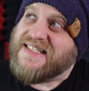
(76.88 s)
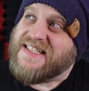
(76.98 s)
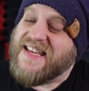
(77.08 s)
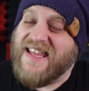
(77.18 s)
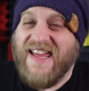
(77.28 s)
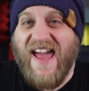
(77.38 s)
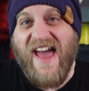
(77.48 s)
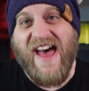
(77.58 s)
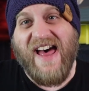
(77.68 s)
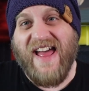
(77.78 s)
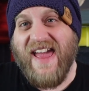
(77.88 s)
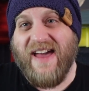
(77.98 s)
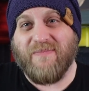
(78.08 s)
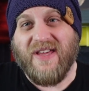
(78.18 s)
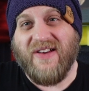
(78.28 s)
yeah, I
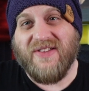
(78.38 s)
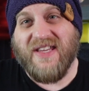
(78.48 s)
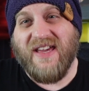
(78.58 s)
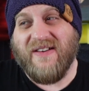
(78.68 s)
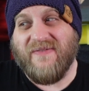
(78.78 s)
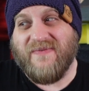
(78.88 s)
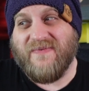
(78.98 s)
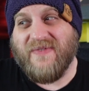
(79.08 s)
am guilty of